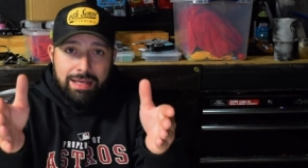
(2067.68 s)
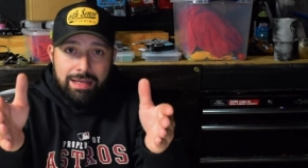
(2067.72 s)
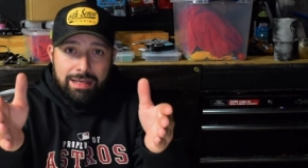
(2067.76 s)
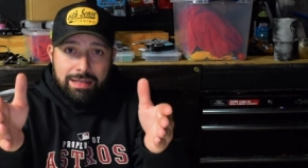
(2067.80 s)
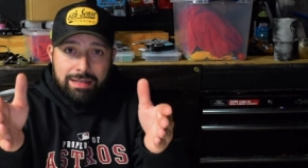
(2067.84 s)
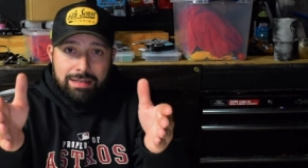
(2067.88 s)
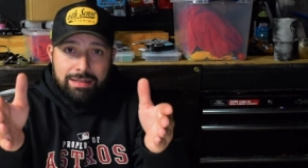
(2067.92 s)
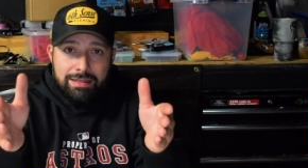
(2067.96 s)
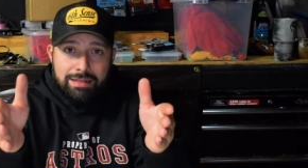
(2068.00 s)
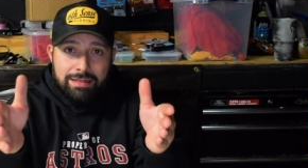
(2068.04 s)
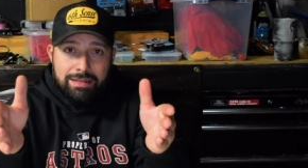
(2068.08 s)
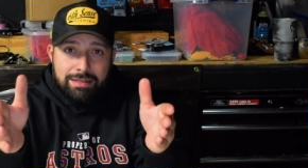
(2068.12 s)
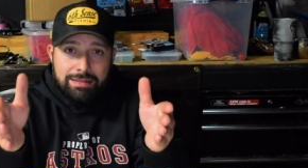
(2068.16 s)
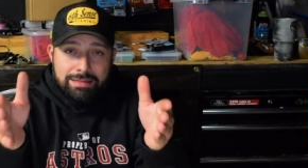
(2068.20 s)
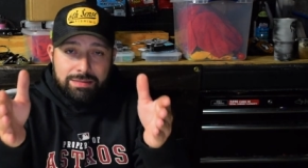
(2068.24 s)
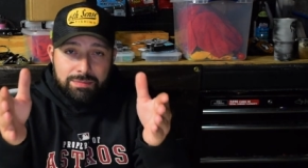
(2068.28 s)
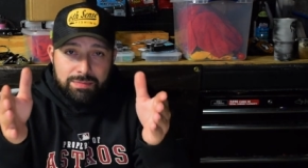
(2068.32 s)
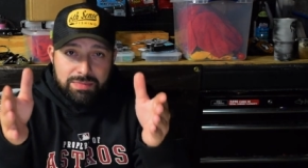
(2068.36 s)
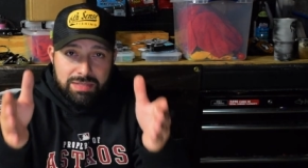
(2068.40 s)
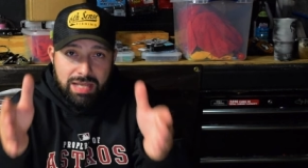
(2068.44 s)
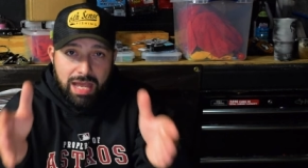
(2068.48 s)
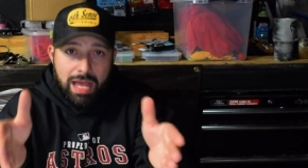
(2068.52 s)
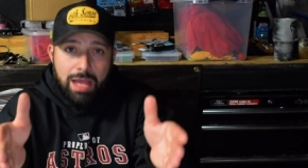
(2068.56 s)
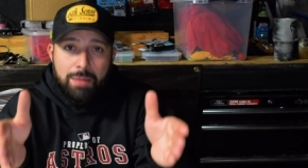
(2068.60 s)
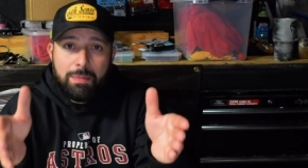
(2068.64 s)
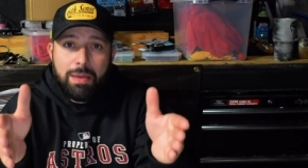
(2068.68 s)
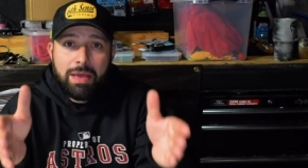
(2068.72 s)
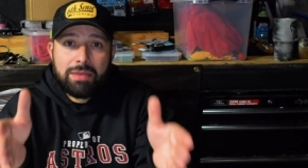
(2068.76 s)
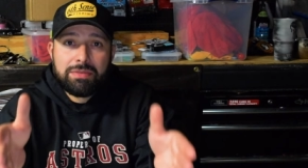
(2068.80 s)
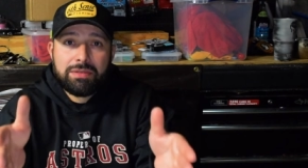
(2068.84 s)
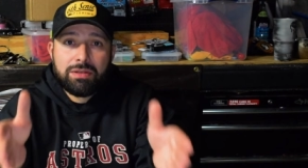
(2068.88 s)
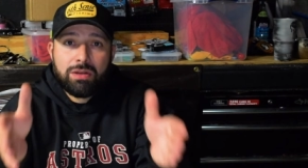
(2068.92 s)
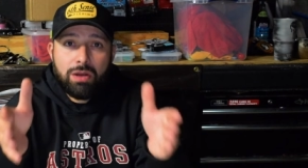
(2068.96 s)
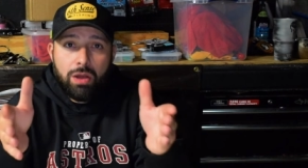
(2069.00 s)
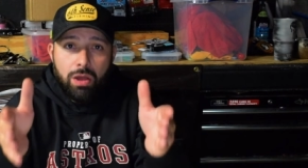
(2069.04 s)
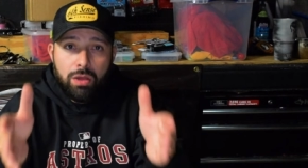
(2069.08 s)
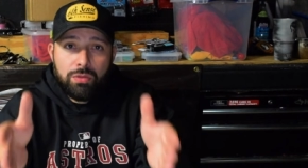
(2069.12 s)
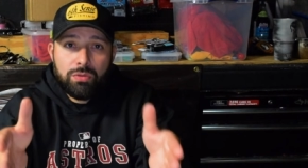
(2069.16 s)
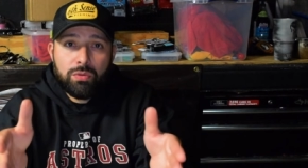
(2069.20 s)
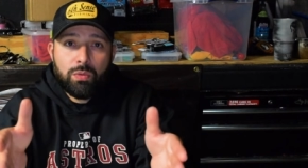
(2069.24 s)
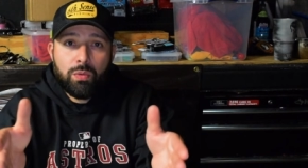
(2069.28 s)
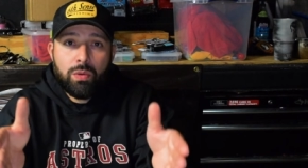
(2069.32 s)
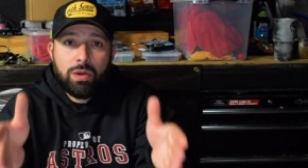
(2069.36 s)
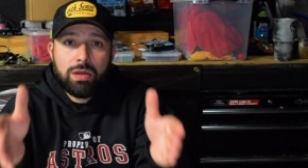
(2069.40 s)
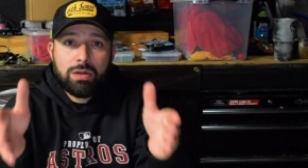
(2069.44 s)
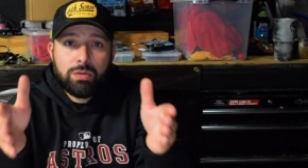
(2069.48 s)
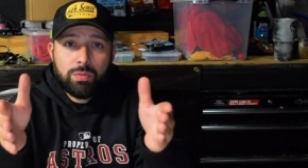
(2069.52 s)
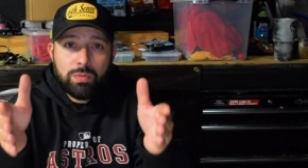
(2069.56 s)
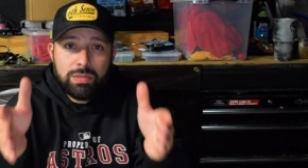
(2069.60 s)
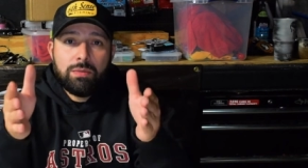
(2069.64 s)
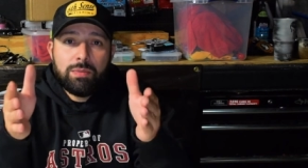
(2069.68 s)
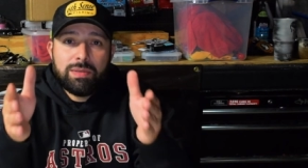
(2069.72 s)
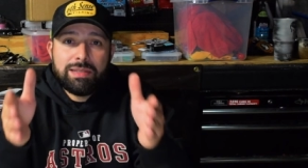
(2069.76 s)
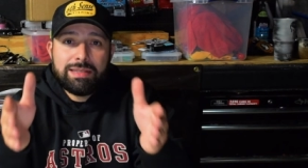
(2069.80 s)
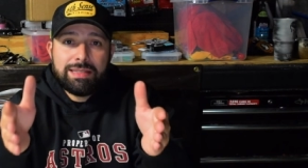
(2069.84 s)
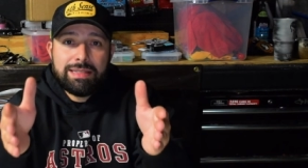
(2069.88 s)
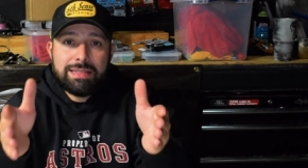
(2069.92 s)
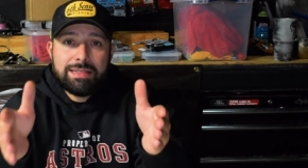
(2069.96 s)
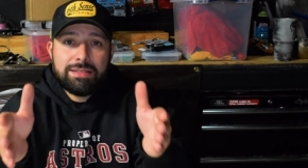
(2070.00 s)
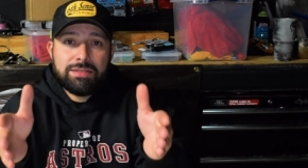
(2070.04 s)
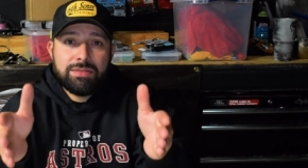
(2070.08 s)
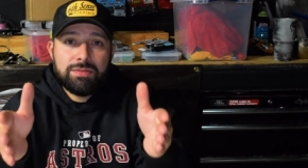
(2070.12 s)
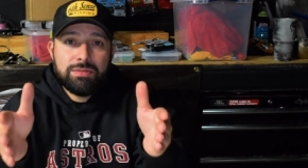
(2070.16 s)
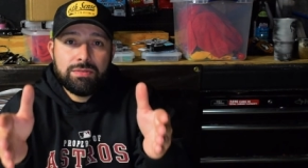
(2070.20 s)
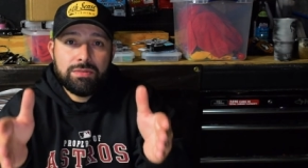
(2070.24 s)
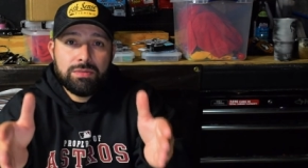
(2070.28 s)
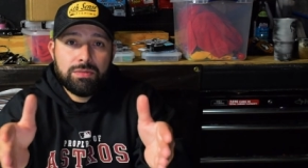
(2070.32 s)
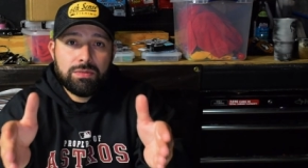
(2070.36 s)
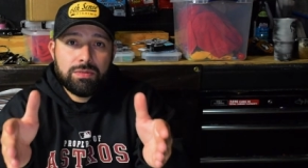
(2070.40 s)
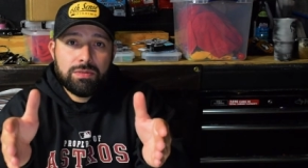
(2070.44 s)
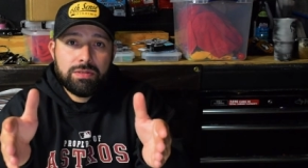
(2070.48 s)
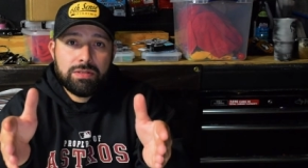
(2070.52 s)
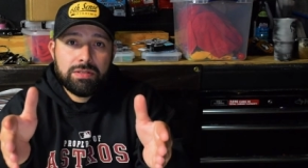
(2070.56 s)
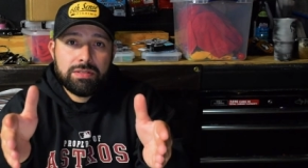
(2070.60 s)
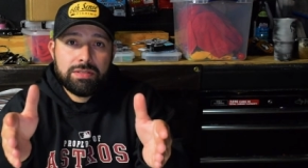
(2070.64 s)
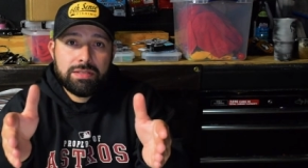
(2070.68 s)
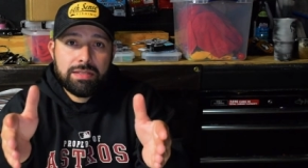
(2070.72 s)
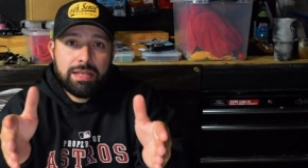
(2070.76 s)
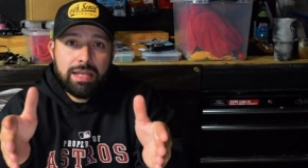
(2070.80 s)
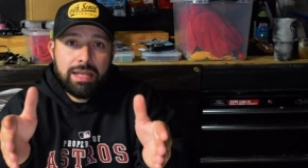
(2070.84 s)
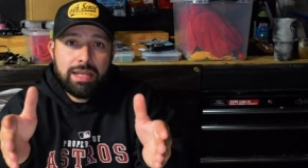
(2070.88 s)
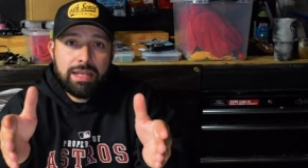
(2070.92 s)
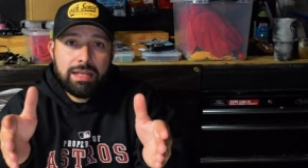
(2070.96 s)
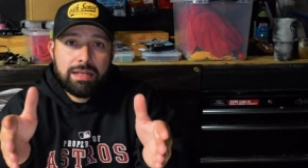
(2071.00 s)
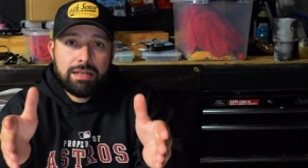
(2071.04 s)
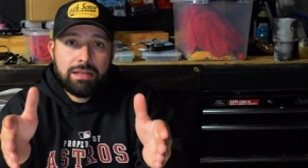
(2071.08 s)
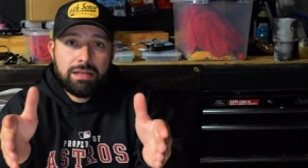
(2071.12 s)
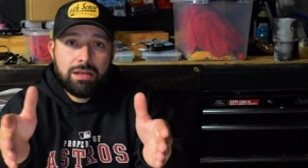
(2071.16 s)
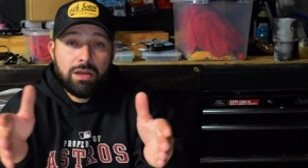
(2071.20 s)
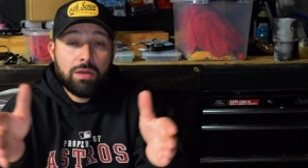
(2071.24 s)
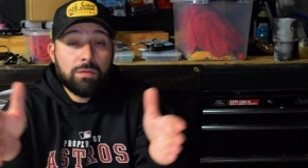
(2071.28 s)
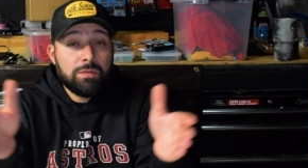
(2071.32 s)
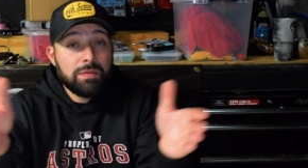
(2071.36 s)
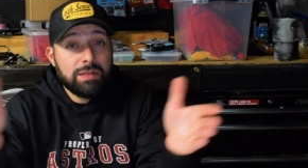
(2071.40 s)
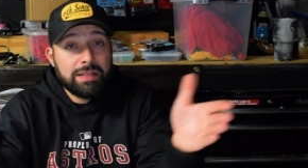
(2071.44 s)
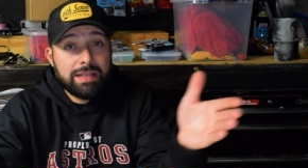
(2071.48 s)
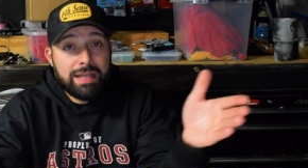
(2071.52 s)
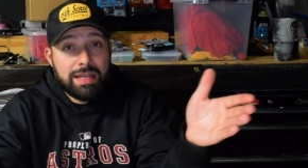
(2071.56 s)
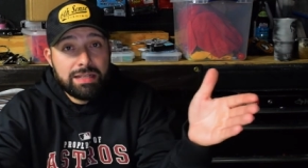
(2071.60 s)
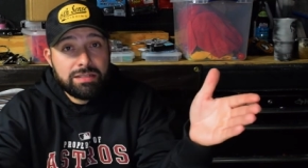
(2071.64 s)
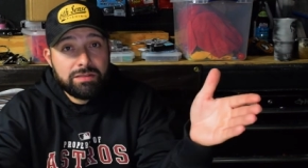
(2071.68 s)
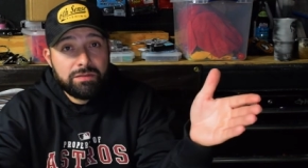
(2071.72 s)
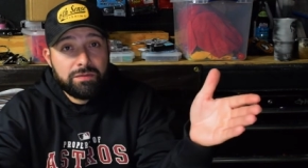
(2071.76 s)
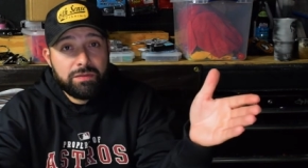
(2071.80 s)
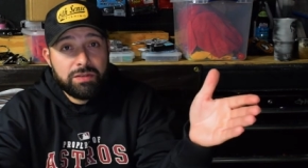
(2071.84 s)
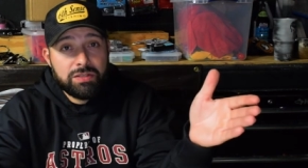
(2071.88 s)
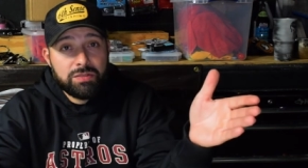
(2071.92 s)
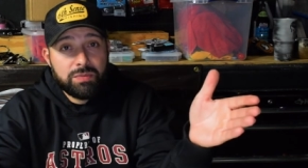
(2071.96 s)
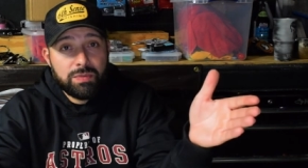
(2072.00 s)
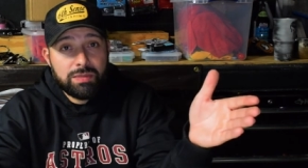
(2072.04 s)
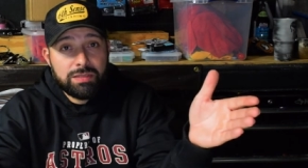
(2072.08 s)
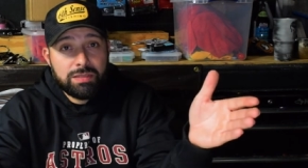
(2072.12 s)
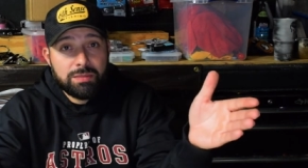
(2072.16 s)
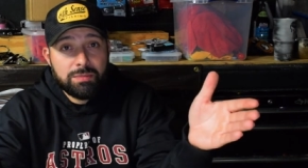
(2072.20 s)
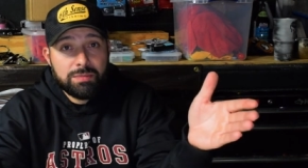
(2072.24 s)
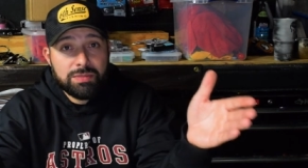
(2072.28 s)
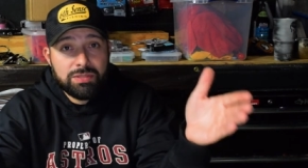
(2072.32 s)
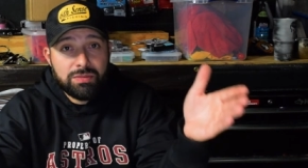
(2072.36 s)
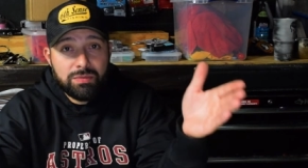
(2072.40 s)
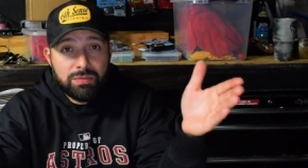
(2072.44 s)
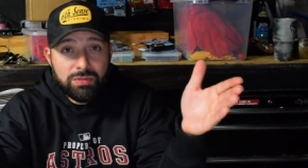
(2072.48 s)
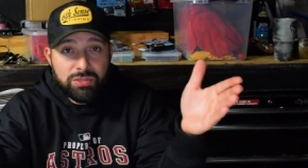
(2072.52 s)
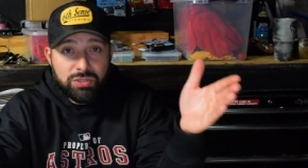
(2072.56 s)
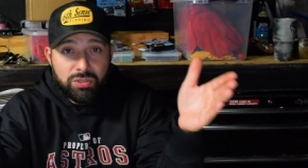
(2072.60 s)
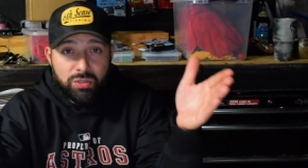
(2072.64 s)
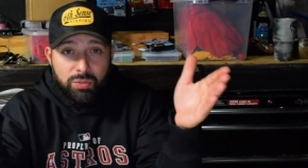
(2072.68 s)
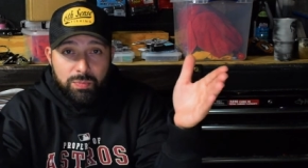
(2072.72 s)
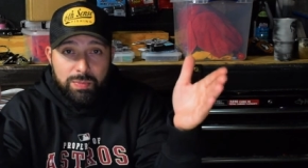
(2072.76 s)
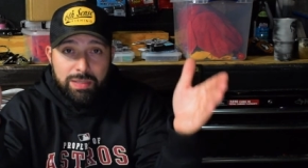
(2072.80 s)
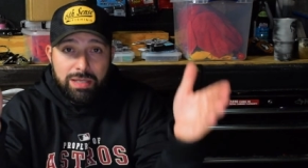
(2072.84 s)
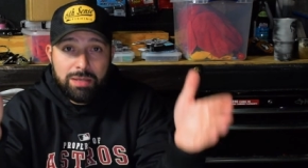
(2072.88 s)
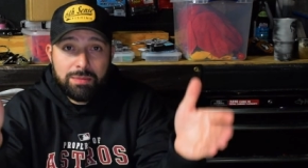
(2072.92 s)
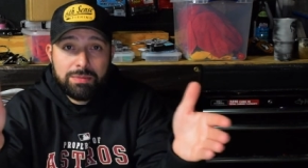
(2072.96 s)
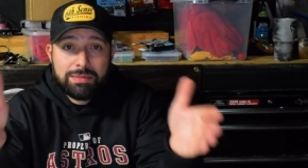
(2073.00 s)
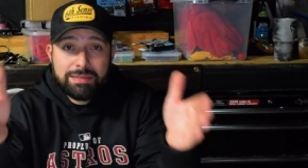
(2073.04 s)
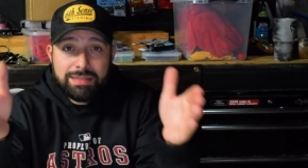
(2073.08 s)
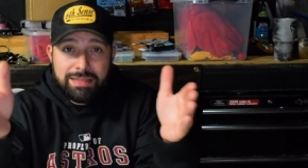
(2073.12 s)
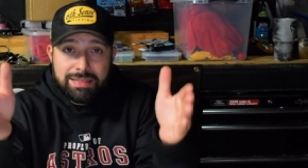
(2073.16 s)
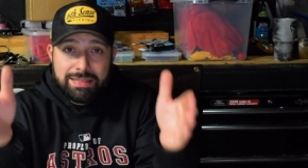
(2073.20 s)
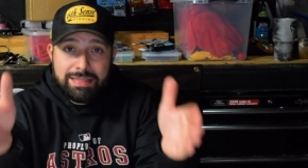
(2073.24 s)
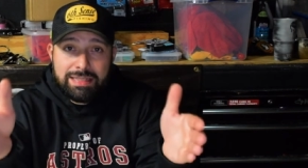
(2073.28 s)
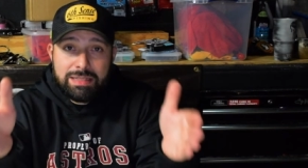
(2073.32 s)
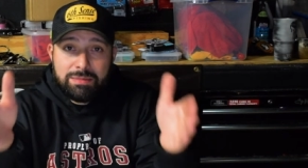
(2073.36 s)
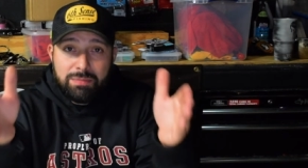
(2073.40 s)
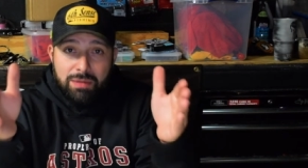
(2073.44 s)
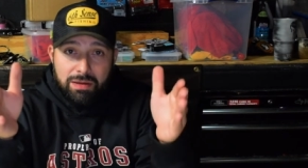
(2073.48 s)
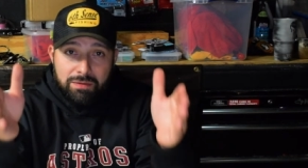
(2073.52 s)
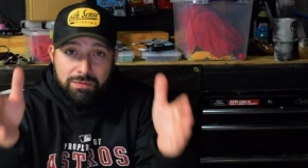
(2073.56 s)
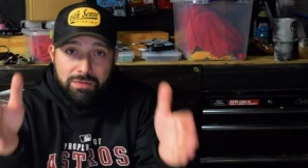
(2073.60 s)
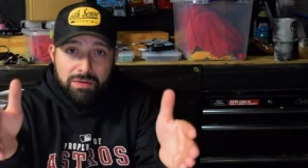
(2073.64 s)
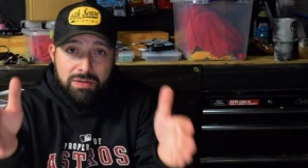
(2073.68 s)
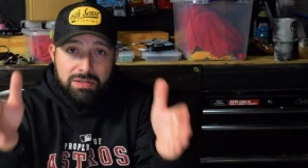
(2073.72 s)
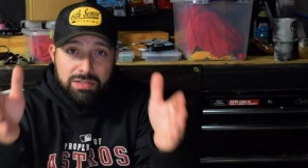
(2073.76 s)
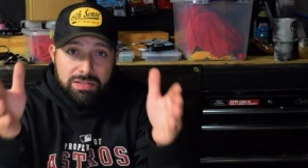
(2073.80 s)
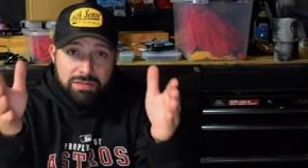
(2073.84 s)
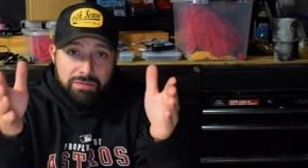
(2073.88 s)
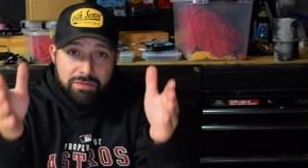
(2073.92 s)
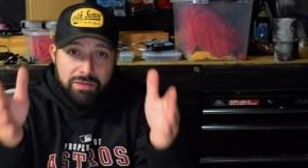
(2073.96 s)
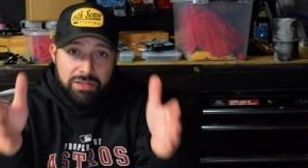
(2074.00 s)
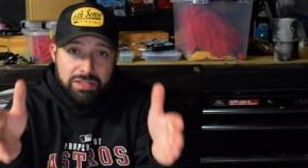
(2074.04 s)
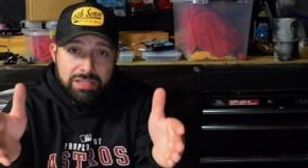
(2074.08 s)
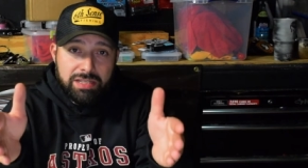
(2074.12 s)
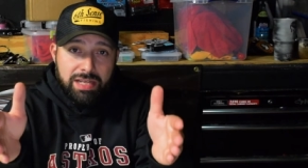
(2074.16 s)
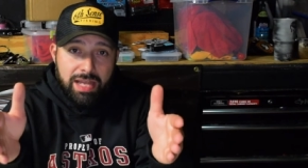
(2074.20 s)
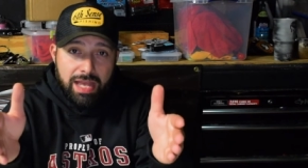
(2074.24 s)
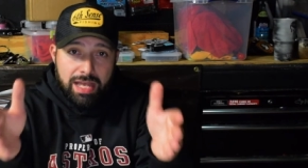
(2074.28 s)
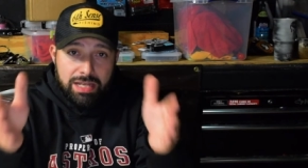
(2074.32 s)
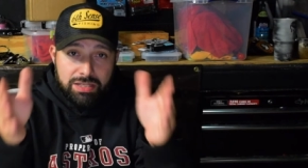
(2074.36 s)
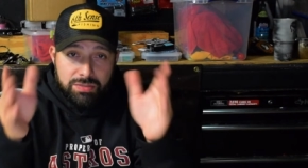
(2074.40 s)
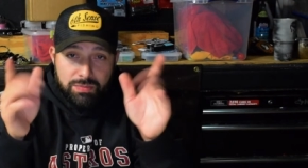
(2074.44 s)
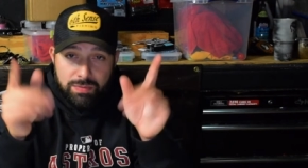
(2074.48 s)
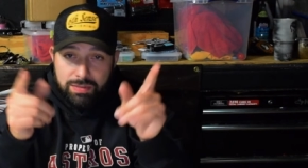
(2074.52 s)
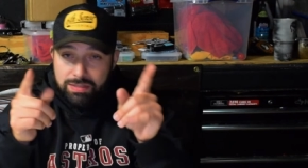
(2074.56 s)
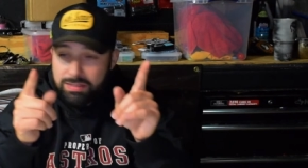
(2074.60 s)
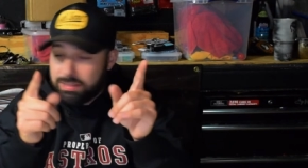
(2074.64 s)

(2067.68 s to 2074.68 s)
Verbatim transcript: uh, some time out there on the water with, with these two lures and uh, hopefully catch a fish with them. So you'll be able to see my first fish catch with